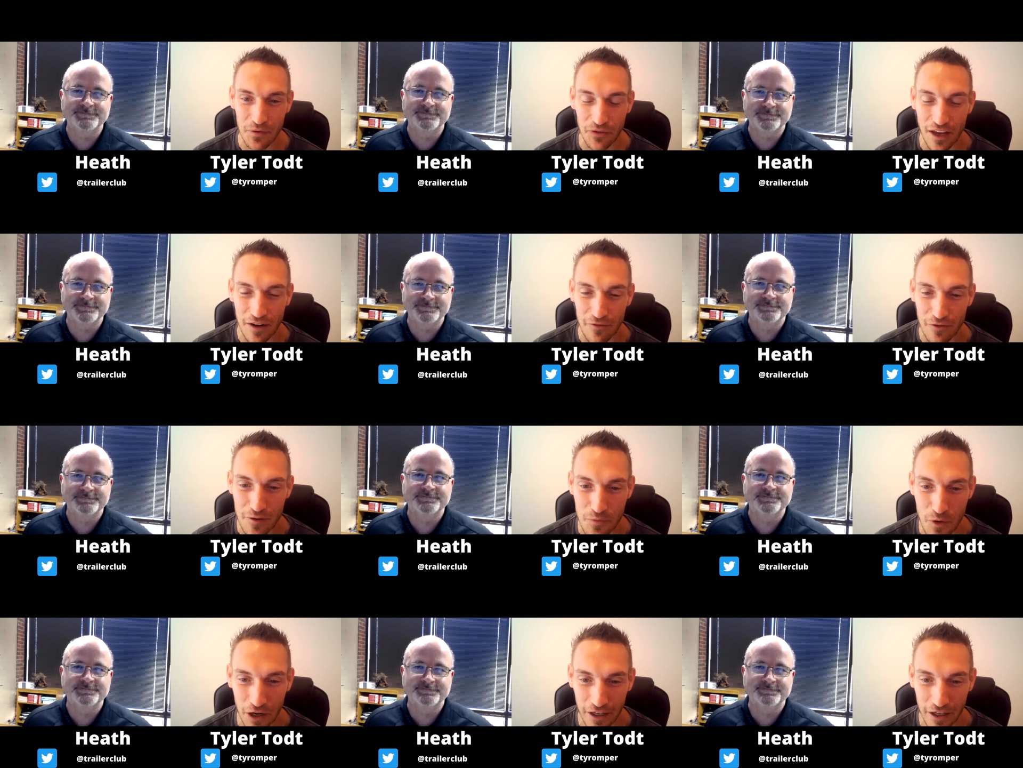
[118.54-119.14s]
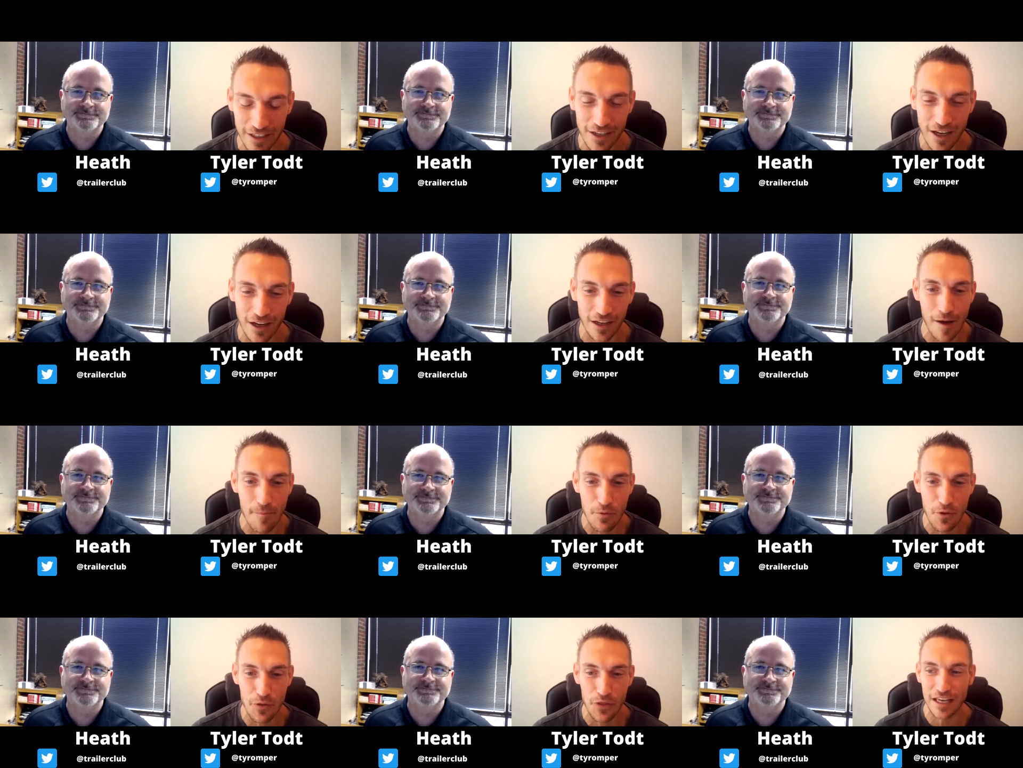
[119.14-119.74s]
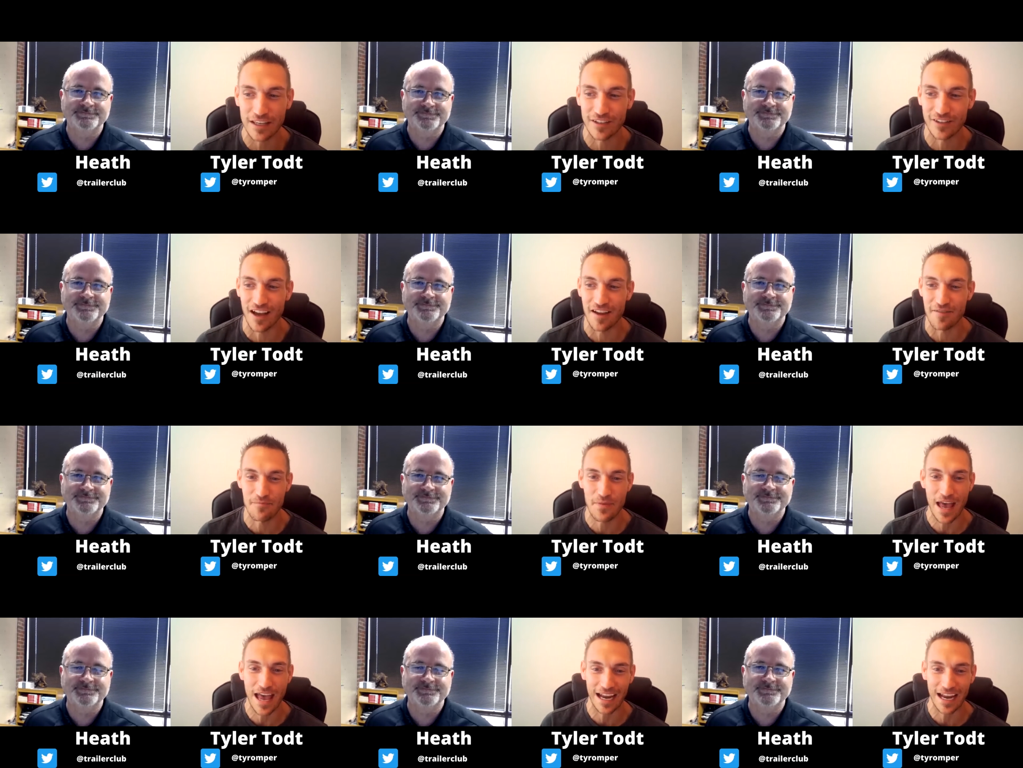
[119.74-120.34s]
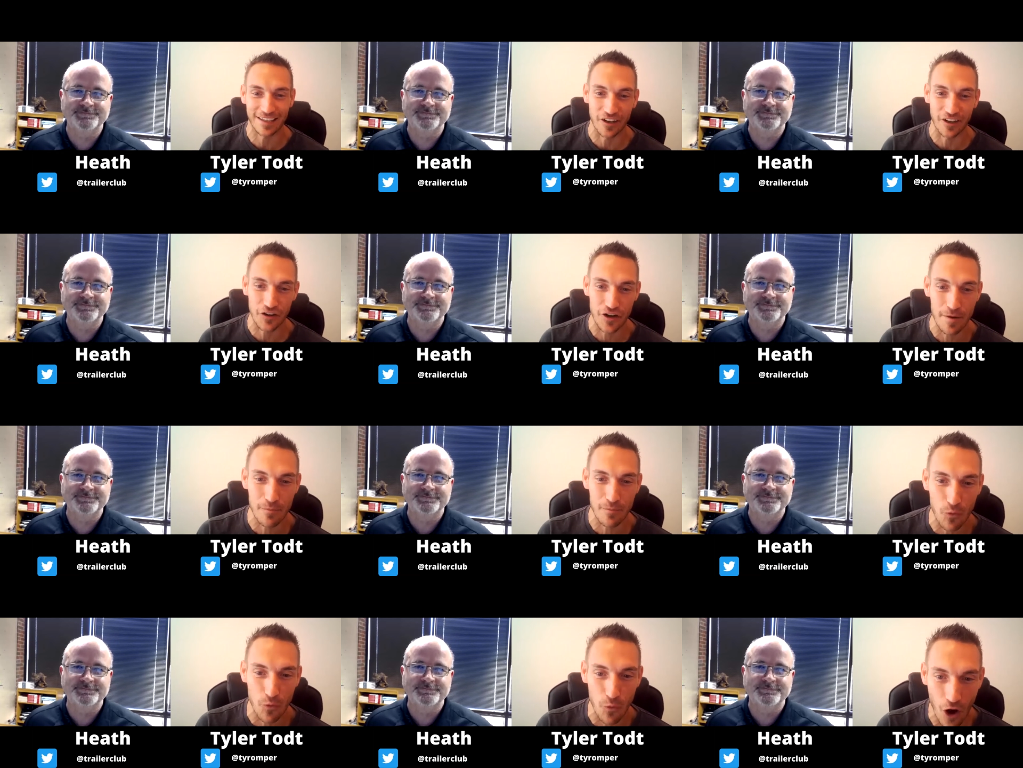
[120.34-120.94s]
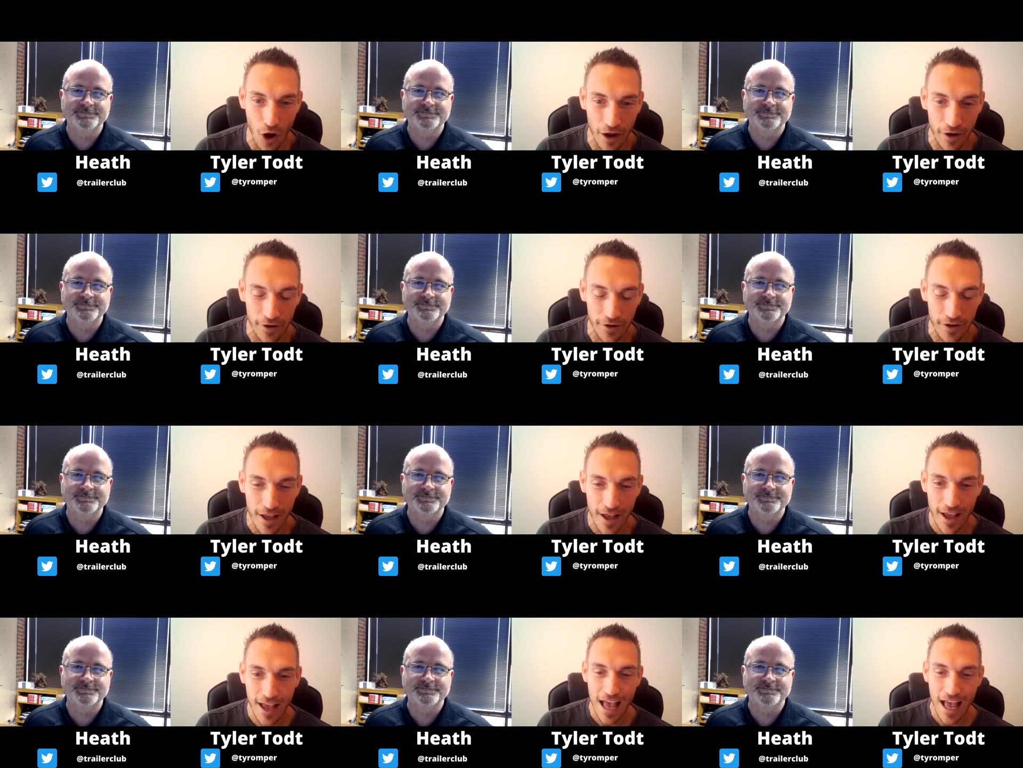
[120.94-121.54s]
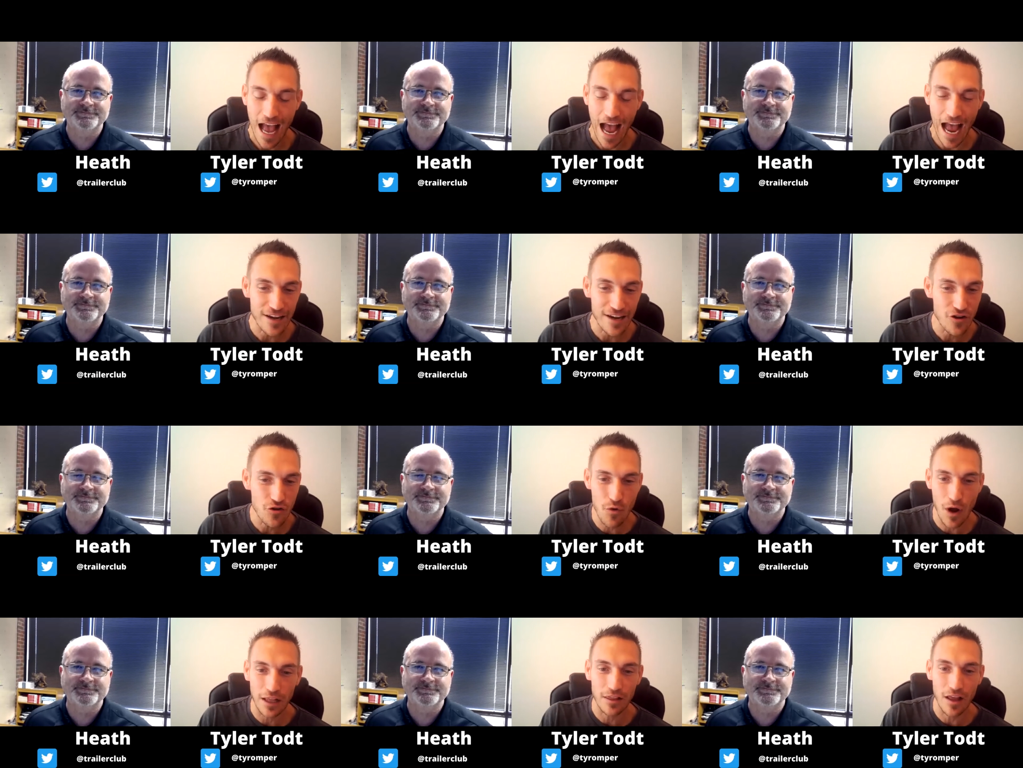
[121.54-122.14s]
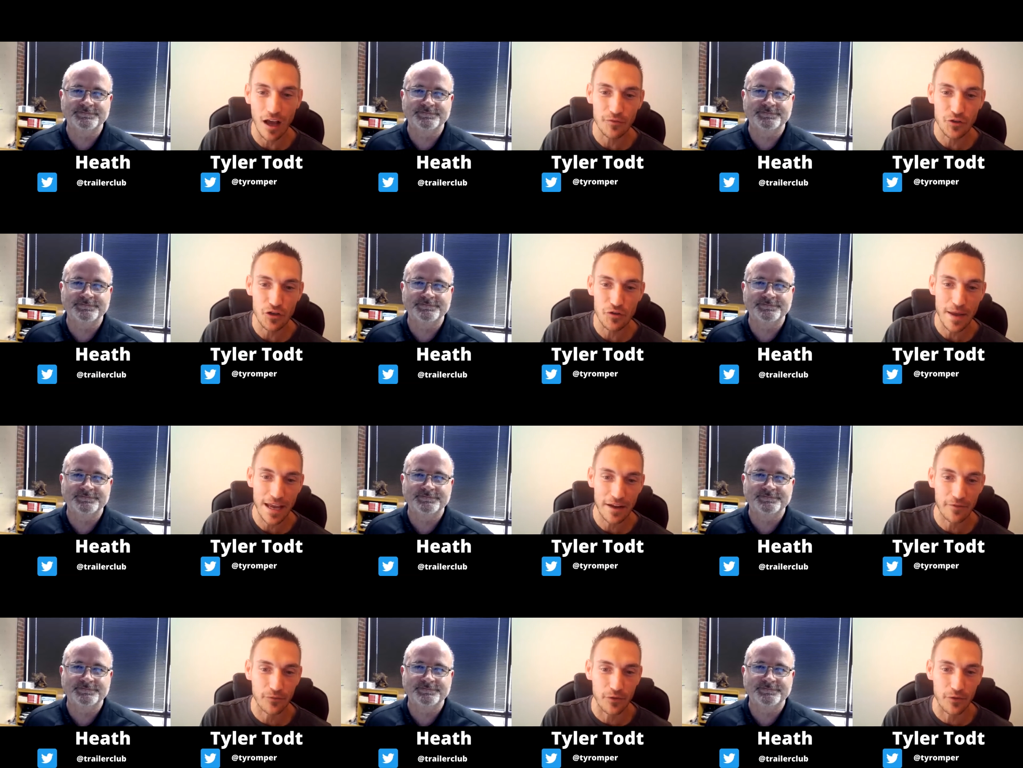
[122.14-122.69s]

Speaker 1: with everybody. A couple things to unpack there. Number one, I knew I loved you, man,